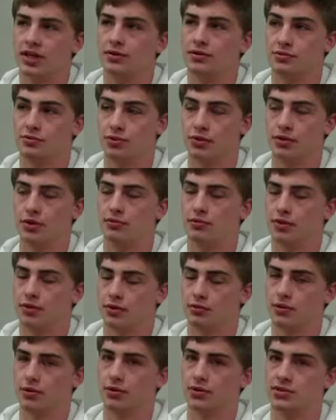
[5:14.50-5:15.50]
He was really,
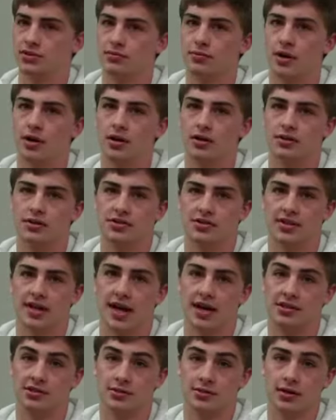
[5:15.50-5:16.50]
really, really smart, just
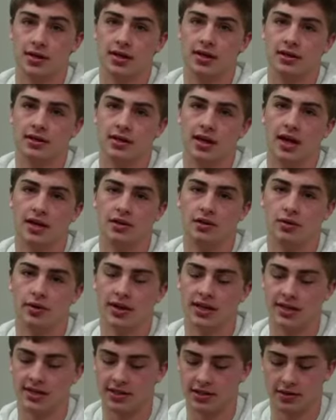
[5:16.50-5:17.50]
naturally, and the
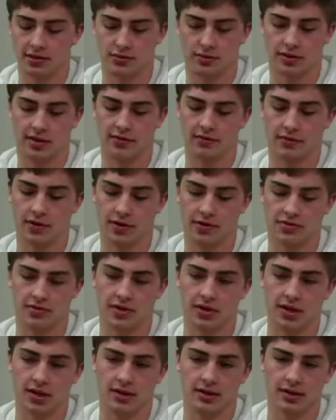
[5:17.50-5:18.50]
way he deals with
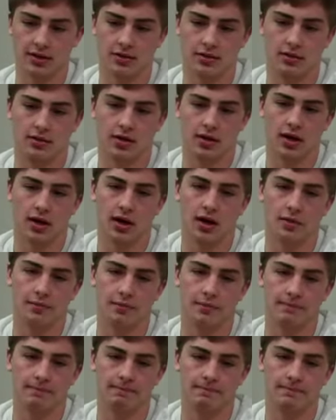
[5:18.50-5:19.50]
adversity.
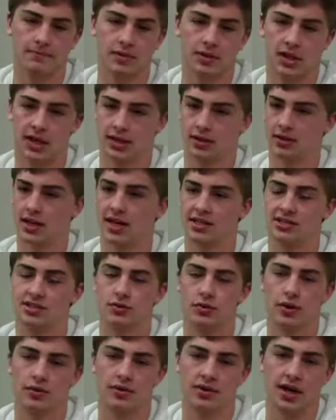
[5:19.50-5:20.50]
Like last
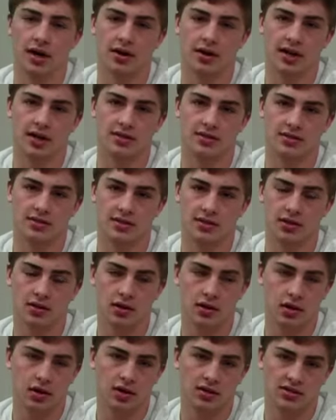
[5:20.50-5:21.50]
year, we were down against
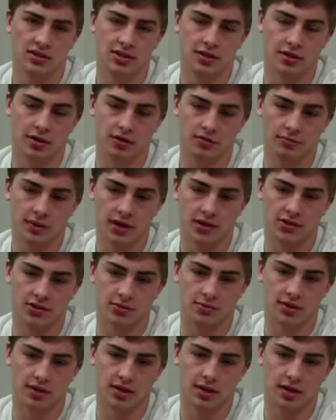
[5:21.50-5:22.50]
Cedar Grove,
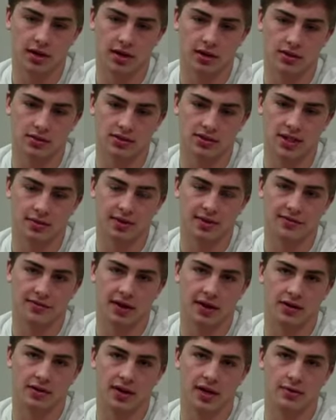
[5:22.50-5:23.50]
Belgium in the
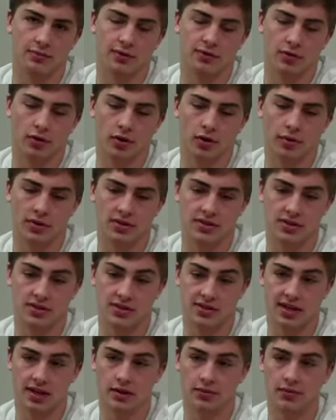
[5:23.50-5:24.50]
semifinal game before we went to
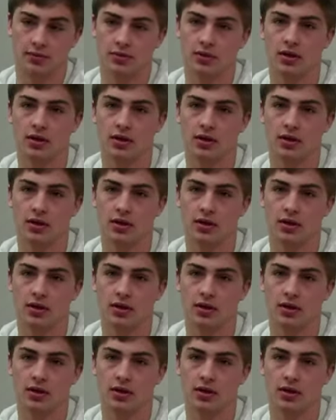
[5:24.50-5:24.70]
state,